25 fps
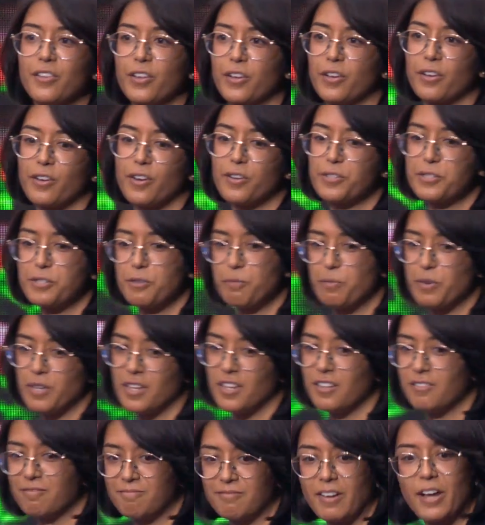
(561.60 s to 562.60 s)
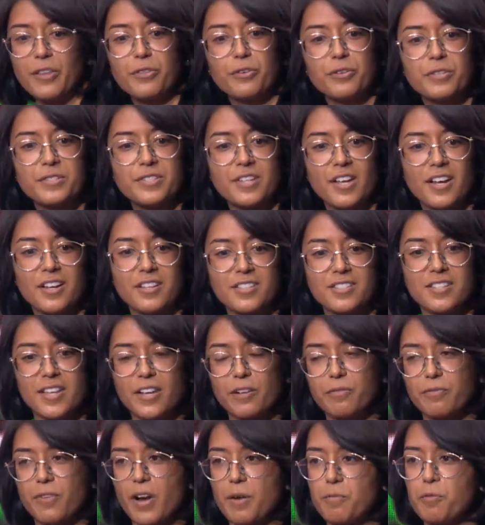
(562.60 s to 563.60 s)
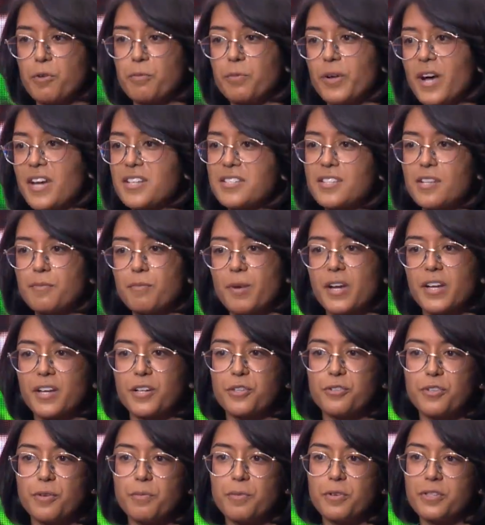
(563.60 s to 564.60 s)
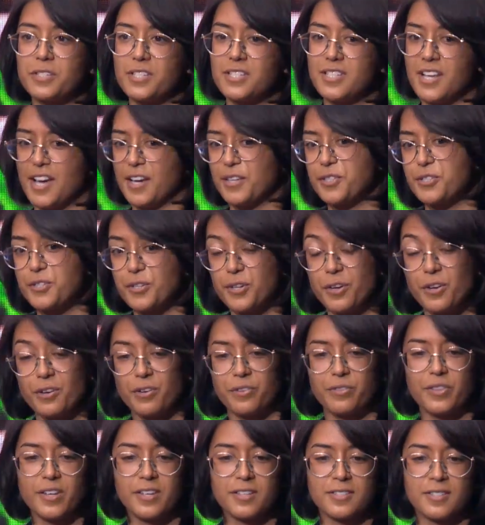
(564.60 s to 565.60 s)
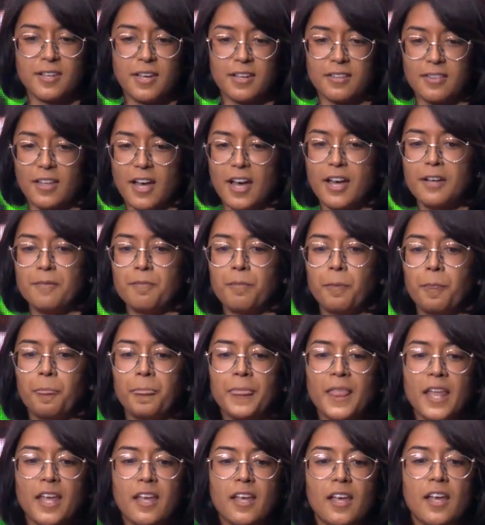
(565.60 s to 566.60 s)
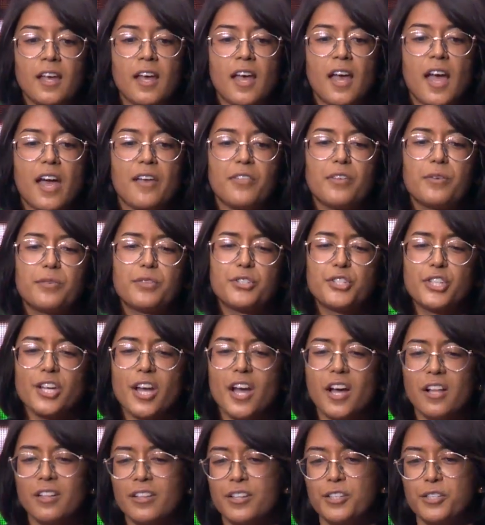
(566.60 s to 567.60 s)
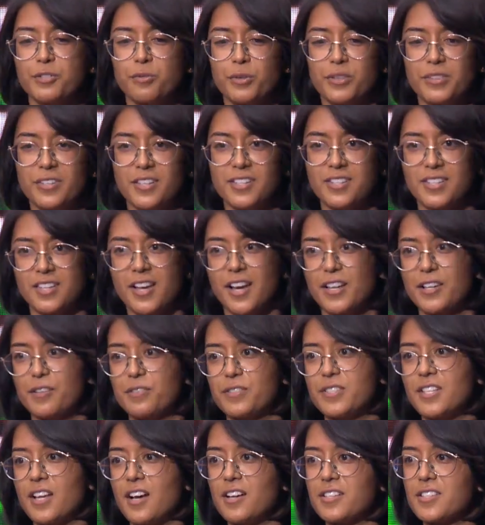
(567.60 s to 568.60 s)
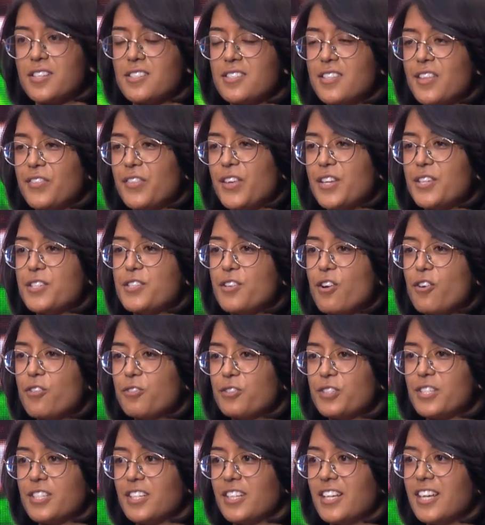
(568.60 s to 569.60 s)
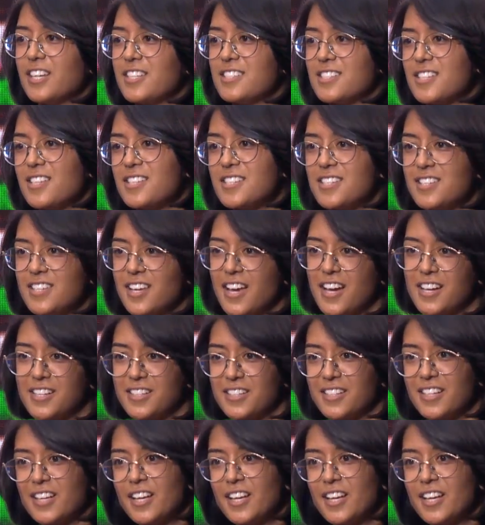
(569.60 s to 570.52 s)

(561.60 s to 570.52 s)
They could also be other cells like fibroblasts that might contribute to texture or things like that. And the challenge with these kind of cells is that they don't exist yet.